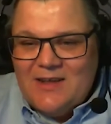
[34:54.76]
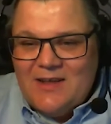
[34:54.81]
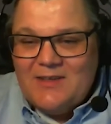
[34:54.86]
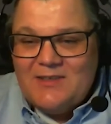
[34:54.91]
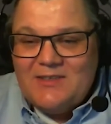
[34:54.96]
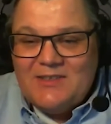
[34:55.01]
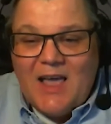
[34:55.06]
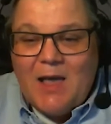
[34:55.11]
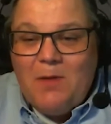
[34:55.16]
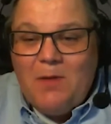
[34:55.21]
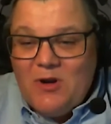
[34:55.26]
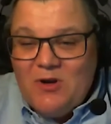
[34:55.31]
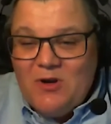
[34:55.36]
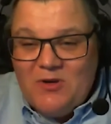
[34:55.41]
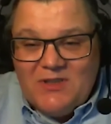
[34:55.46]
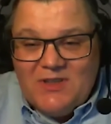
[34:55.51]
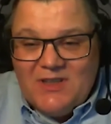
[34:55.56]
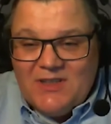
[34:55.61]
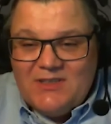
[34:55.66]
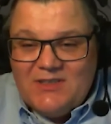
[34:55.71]
A scam
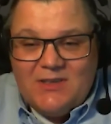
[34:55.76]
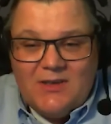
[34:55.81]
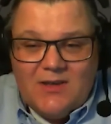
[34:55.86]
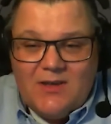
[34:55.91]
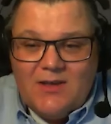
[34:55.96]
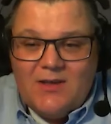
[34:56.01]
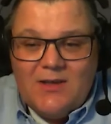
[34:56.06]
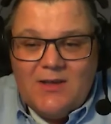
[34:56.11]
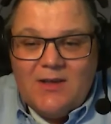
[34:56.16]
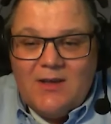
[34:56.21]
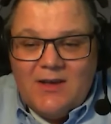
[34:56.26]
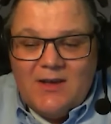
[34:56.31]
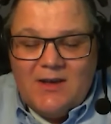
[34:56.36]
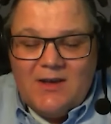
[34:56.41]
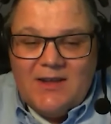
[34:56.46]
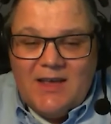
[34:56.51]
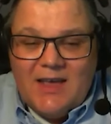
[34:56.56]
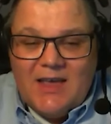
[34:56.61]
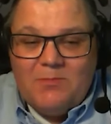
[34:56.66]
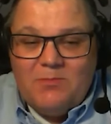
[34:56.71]
alloy, that's an
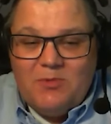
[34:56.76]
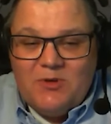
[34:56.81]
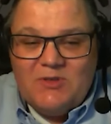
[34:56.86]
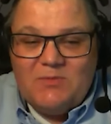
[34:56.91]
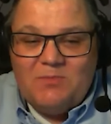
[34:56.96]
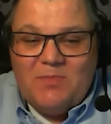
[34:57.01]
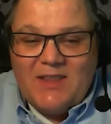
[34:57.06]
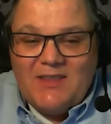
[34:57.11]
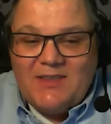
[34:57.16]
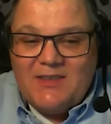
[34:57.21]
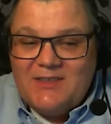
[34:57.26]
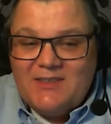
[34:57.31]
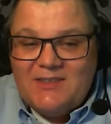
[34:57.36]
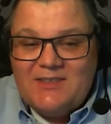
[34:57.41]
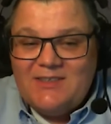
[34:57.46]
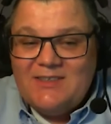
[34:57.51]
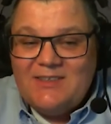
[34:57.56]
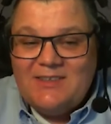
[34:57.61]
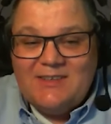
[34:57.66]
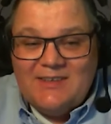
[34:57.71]
Airbus
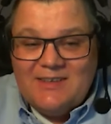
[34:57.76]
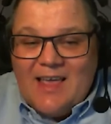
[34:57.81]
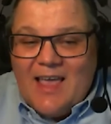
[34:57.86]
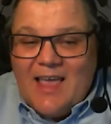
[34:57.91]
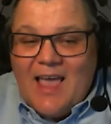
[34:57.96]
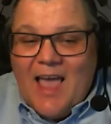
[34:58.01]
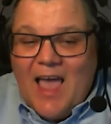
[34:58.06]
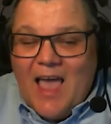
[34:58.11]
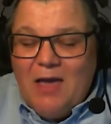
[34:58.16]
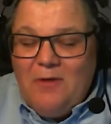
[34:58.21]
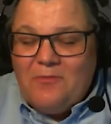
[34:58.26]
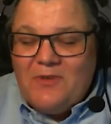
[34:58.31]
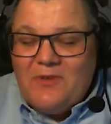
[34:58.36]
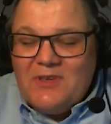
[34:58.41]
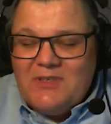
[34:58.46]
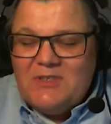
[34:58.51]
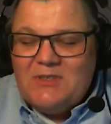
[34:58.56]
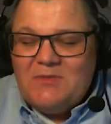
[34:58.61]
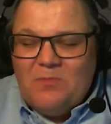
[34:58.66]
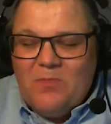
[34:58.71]
patent.
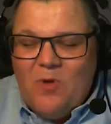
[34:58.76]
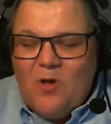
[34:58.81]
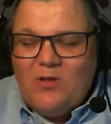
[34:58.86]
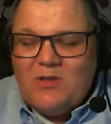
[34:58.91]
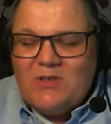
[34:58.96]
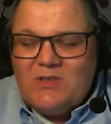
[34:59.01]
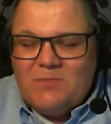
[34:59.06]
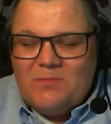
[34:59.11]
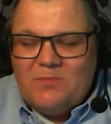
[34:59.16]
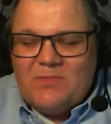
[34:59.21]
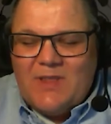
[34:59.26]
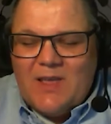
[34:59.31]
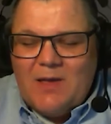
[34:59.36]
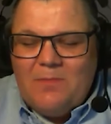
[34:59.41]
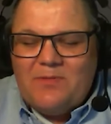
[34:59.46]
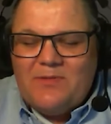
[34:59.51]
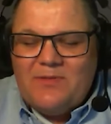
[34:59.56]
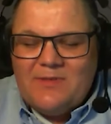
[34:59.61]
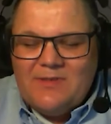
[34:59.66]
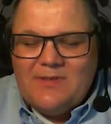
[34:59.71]
Every small
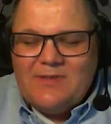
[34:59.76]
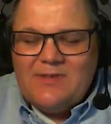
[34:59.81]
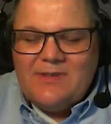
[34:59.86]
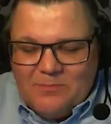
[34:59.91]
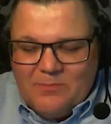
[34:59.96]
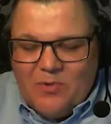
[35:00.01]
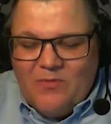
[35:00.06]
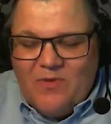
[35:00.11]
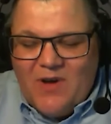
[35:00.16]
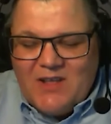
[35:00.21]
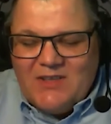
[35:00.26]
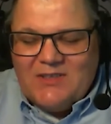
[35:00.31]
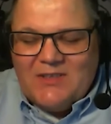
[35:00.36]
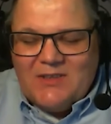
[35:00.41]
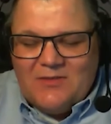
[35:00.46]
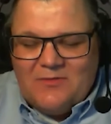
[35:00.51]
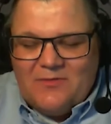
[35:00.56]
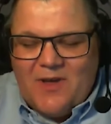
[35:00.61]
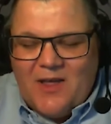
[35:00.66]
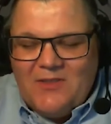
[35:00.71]
step provides an
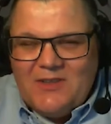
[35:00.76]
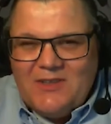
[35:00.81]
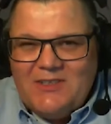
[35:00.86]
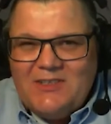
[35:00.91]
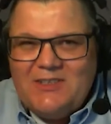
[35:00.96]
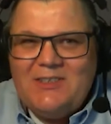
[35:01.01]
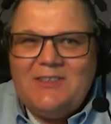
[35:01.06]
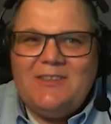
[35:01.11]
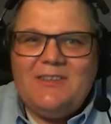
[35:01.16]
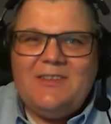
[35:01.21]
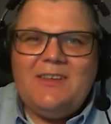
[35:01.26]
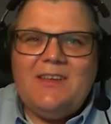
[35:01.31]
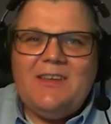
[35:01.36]
advantage.